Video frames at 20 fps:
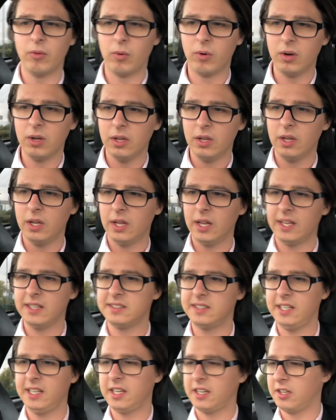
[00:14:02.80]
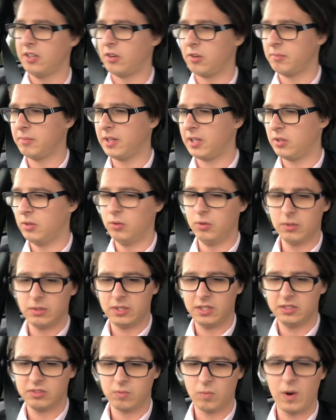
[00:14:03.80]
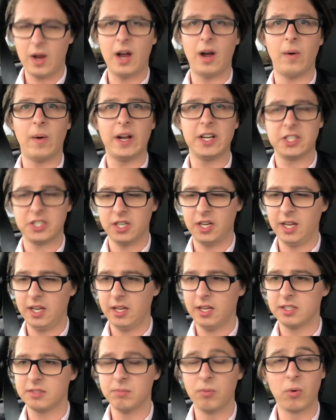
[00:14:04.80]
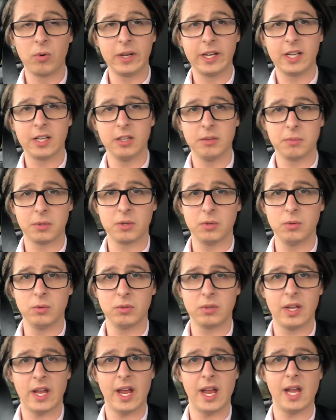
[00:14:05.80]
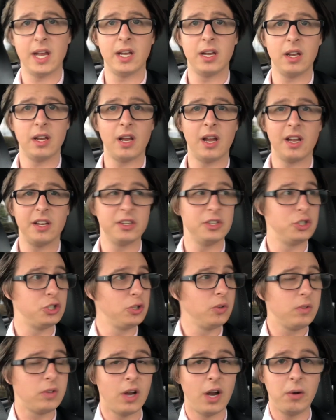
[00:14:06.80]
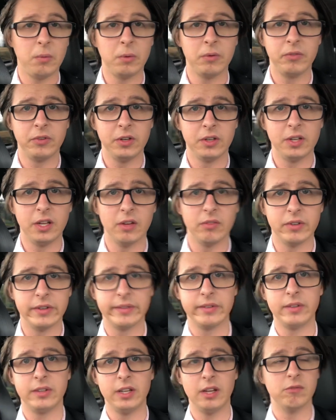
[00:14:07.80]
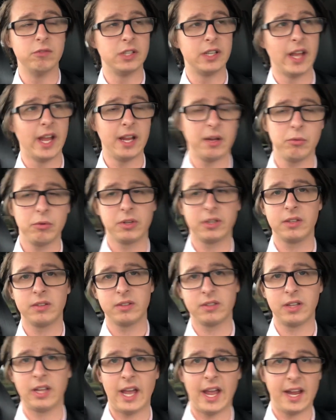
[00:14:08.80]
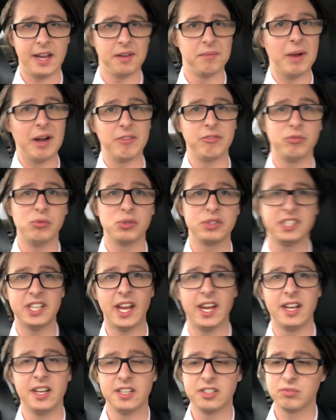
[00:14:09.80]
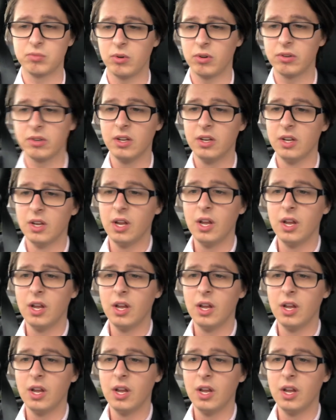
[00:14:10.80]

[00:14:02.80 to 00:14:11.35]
for. It's economical as well, actually. It's more economical than the Duke that I reviewed the other day. We get in about 48 in this one,